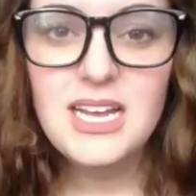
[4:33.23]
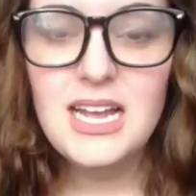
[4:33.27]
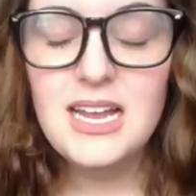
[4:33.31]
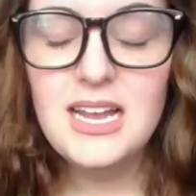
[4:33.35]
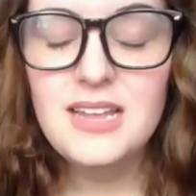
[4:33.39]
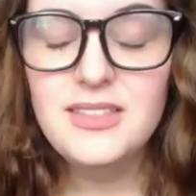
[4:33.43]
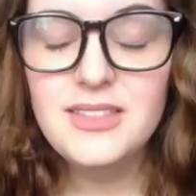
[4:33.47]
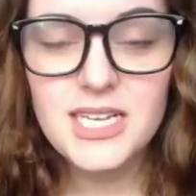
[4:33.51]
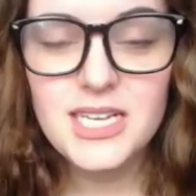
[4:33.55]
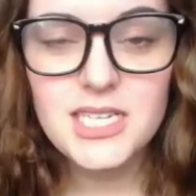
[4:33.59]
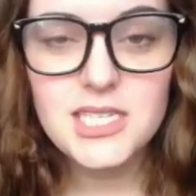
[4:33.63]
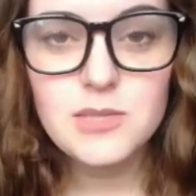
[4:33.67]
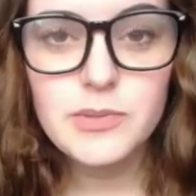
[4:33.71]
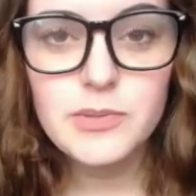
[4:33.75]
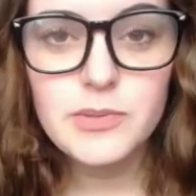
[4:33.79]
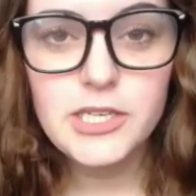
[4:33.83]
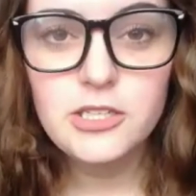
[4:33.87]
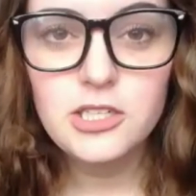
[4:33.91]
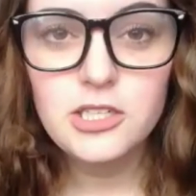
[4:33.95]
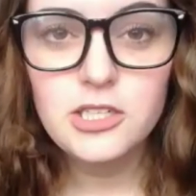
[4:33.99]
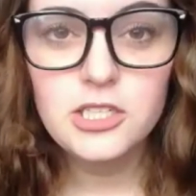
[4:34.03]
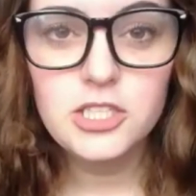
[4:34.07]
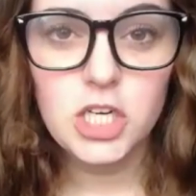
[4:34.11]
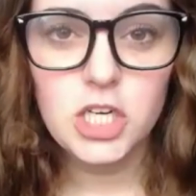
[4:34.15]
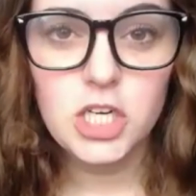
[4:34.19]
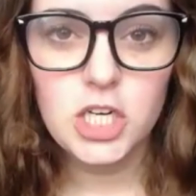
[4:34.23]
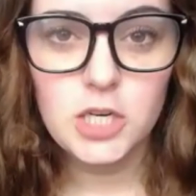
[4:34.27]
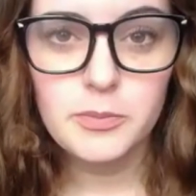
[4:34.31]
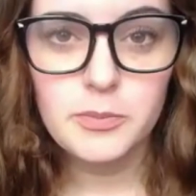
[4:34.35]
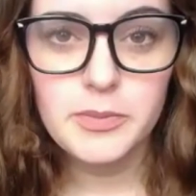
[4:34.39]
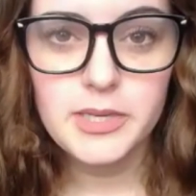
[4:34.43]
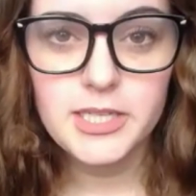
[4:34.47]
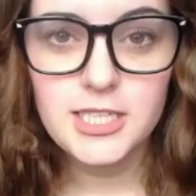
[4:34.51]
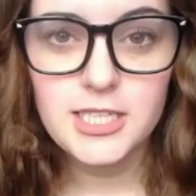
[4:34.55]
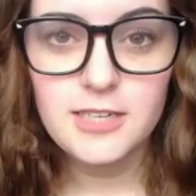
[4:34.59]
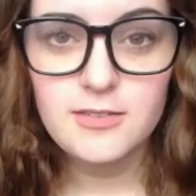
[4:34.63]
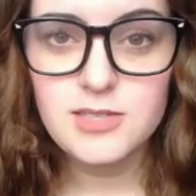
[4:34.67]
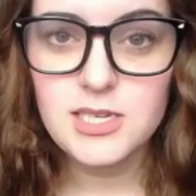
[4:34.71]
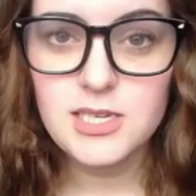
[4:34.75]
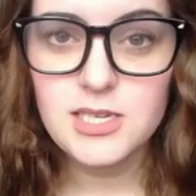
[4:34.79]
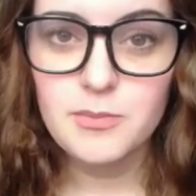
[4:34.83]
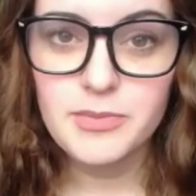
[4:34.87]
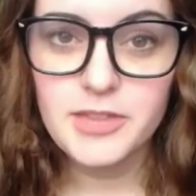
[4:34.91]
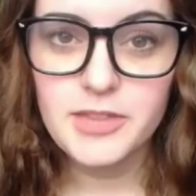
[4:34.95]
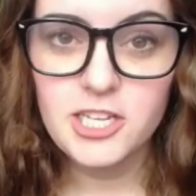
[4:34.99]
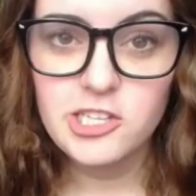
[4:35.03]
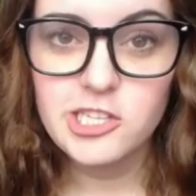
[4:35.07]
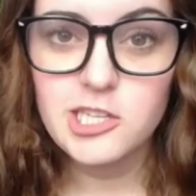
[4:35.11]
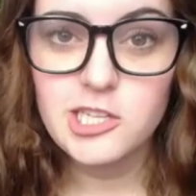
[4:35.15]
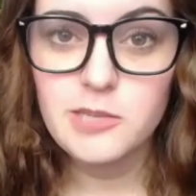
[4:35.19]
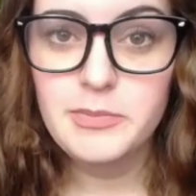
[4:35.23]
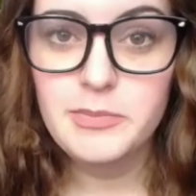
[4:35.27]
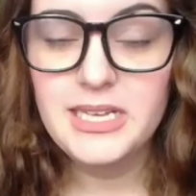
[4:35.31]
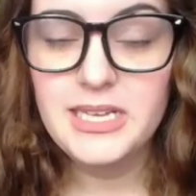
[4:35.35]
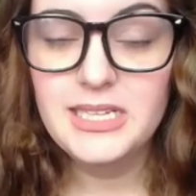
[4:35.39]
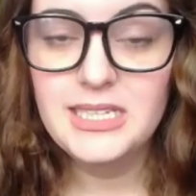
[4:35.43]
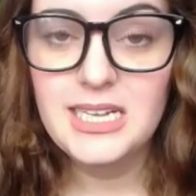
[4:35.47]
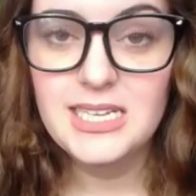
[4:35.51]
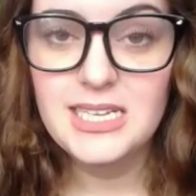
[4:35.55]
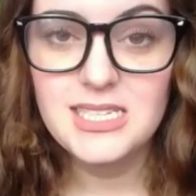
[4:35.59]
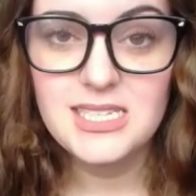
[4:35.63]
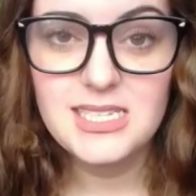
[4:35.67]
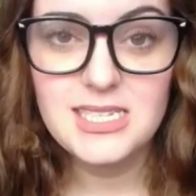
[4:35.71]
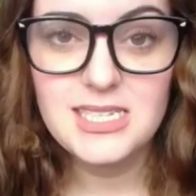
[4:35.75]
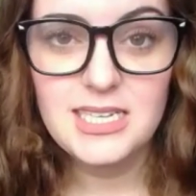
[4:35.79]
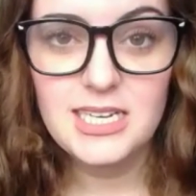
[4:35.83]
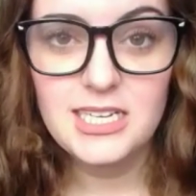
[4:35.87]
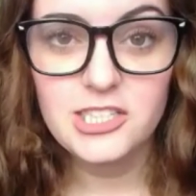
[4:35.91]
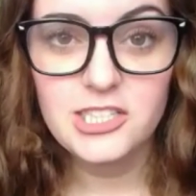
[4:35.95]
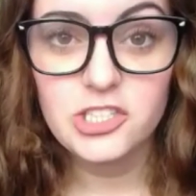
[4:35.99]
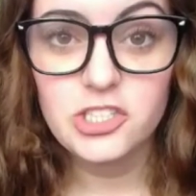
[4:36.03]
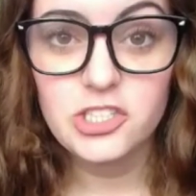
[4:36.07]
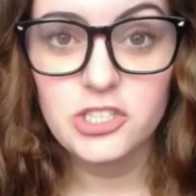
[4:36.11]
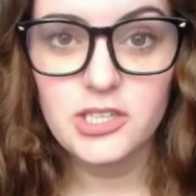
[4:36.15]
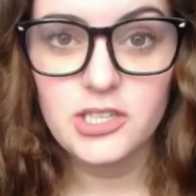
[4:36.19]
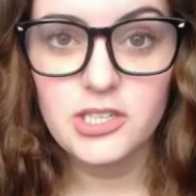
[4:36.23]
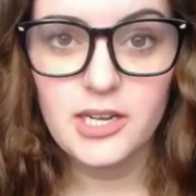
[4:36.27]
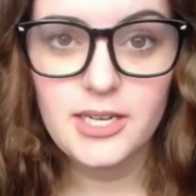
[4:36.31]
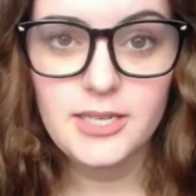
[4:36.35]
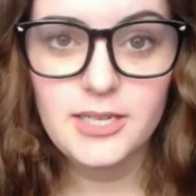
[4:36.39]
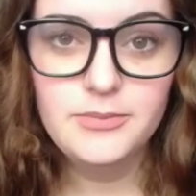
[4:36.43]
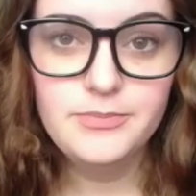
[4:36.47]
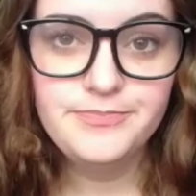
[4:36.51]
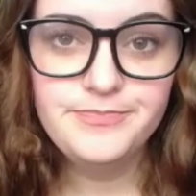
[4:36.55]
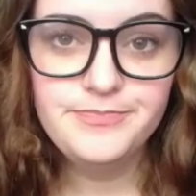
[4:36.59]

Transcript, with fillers: and that's when you determine if something should be an incident or not